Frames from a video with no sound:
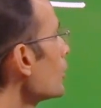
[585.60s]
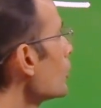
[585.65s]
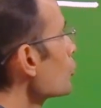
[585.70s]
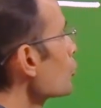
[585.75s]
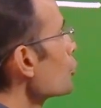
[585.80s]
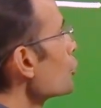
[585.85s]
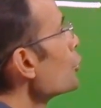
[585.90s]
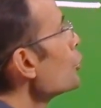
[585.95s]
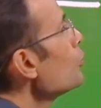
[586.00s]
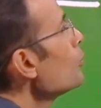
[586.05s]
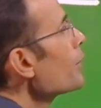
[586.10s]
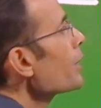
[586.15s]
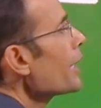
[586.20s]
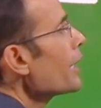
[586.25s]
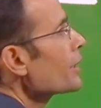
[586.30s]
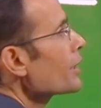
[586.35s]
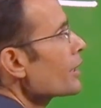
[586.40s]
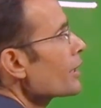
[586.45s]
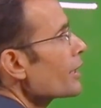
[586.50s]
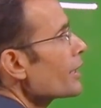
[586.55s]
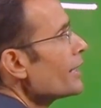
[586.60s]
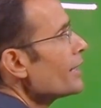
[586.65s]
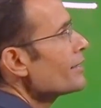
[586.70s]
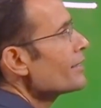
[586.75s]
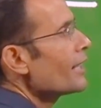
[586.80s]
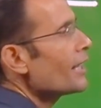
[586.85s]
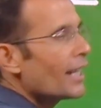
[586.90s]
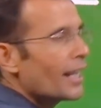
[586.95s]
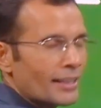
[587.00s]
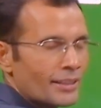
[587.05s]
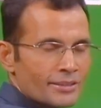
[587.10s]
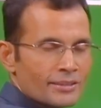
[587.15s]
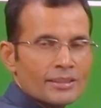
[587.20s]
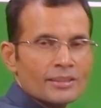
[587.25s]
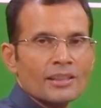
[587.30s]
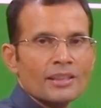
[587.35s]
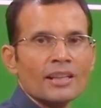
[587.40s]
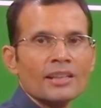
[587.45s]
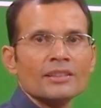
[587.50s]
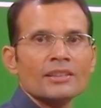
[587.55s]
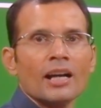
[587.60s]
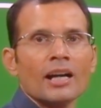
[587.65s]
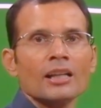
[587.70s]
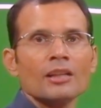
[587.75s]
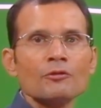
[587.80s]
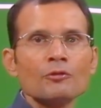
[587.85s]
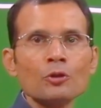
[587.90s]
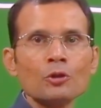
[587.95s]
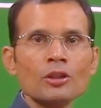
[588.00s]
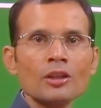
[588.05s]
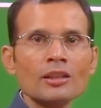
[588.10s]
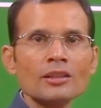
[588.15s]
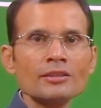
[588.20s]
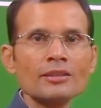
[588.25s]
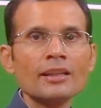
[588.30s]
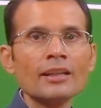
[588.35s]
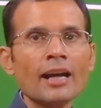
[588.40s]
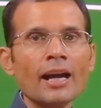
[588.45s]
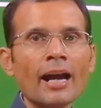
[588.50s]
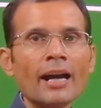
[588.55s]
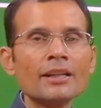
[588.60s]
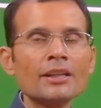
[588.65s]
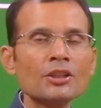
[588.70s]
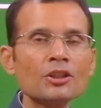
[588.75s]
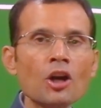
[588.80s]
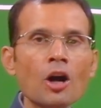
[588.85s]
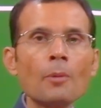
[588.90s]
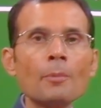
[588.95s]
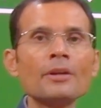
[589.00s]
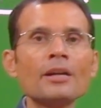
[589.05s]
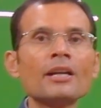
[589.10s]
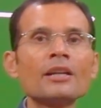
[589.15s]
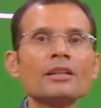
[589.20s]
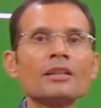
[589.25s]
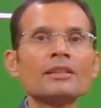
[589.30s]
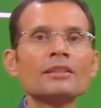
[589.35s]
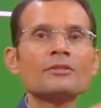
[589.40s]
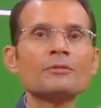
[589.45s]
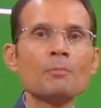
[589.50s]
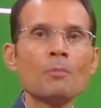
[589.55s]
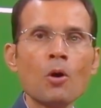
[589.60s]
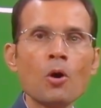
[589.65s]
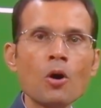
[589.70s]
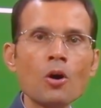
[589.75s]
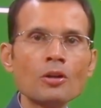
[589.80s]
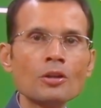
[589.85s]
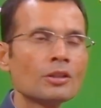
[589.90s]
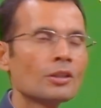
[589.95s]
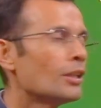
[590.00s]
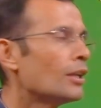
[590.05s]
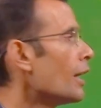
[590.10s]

So numerator is less in the alveolus and denominator is more,